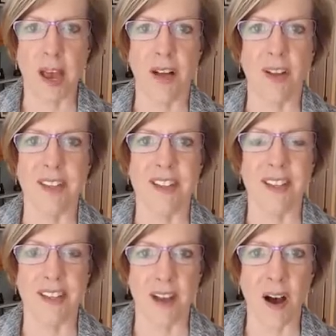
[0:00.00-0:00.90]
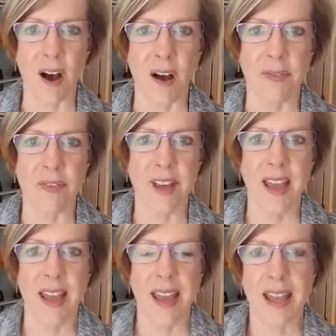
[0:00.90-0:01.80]
balance is off,
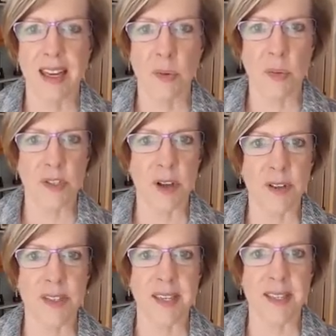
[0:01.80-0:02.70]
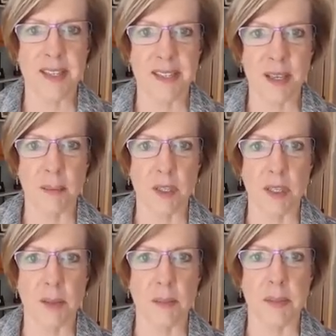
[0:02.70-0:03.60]
and it results in
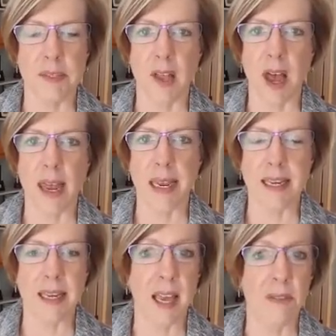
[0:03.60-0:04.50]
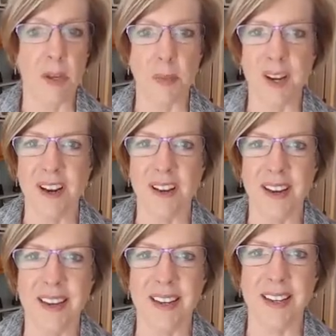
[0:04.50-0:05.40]
symptoms like heavy
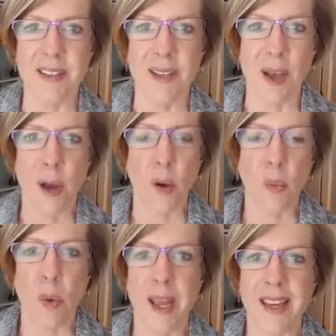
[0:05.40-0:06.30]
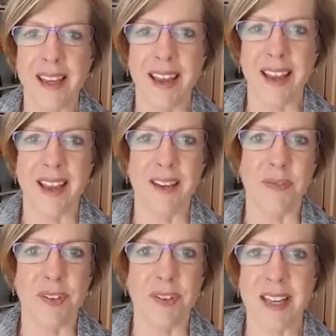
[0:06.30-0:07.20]
periods, weight gain,
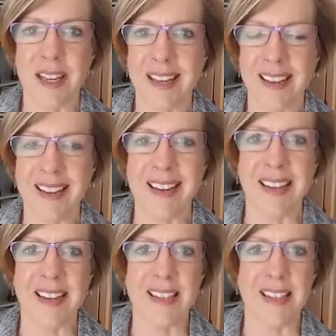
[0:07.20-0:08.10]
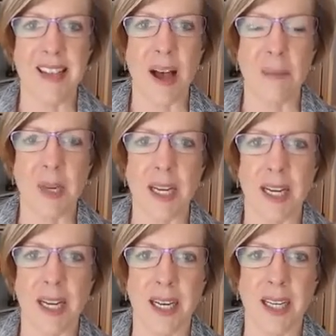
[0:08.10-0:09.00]
fatigue,
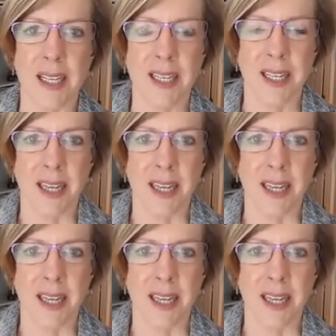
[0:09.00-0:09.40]
insomnia,